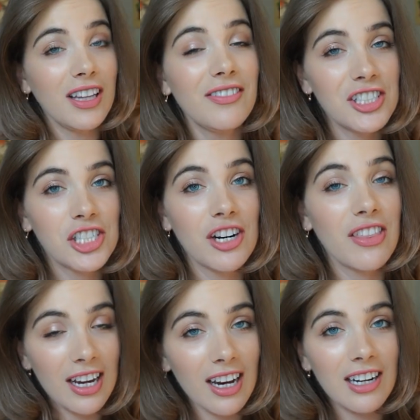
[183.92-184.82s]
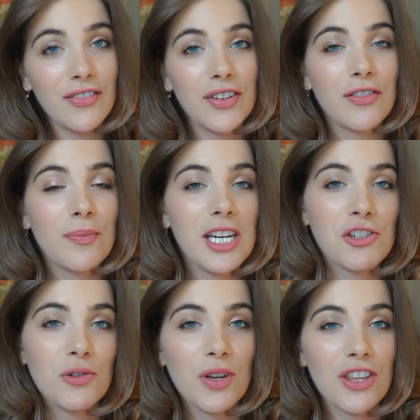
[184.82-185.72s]
I love to share that kind of
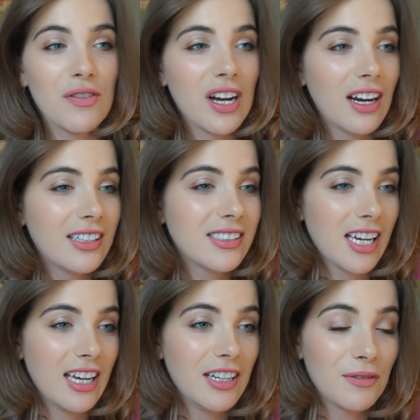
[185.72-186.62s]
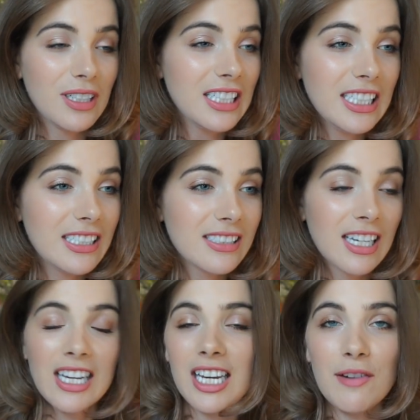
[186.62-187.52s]
information with you guys, and it really is,
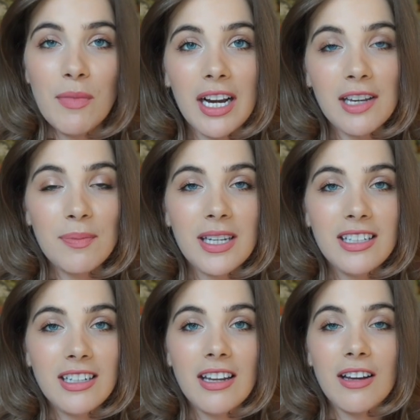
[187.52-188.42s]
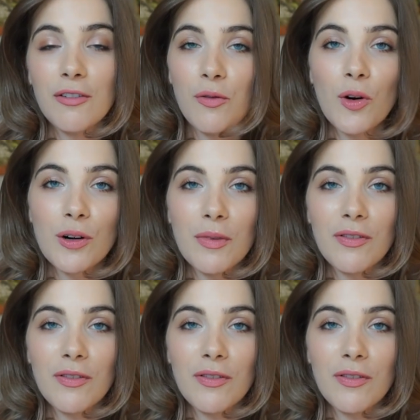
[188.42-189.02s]
in my opinion, a form